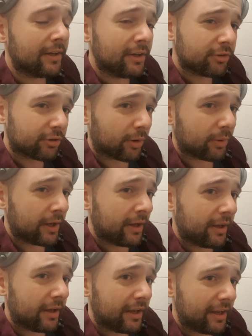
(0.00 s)
So
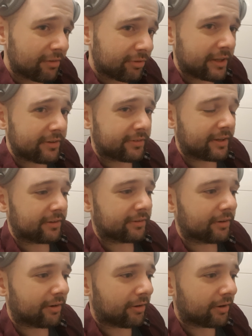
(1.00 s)
if these things
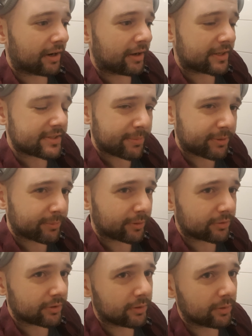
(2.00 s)
are acceptable
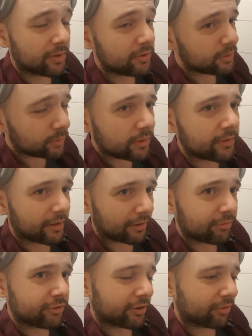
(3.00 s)
to you, you will
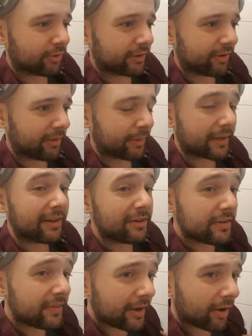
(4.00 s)
love software development.
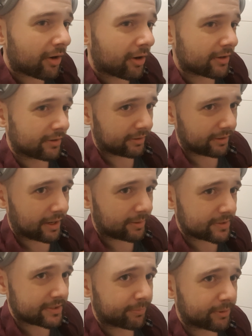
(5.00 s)
They are
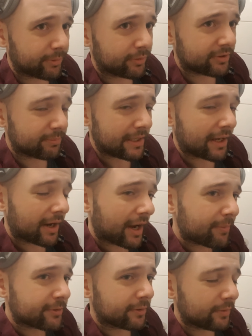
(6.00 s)
acceptable to me. I
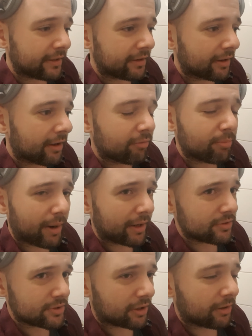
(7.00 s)
absolutely love
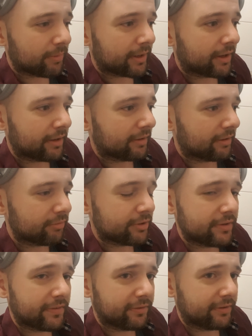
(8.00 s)
my job and I
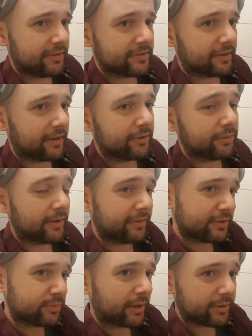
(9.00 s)
love the things that I do. And
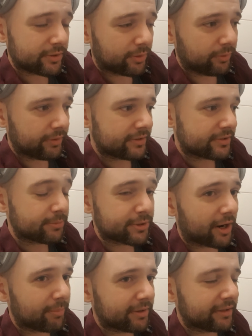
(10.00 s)
that's what I told the
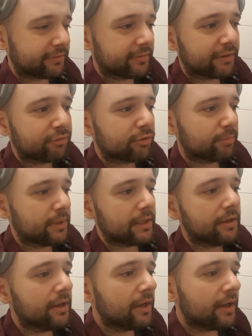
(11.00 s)
subscriber, that, that for
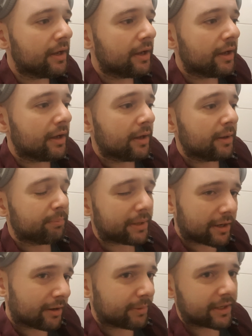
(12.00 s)
me,
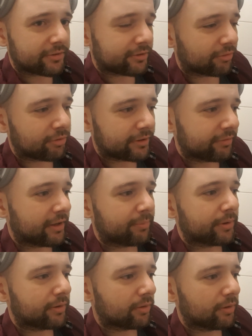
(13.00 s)
becoming a software
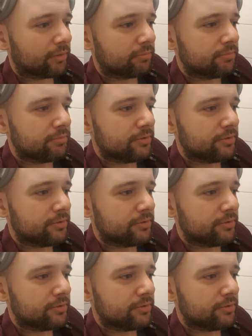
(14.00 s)
developer, or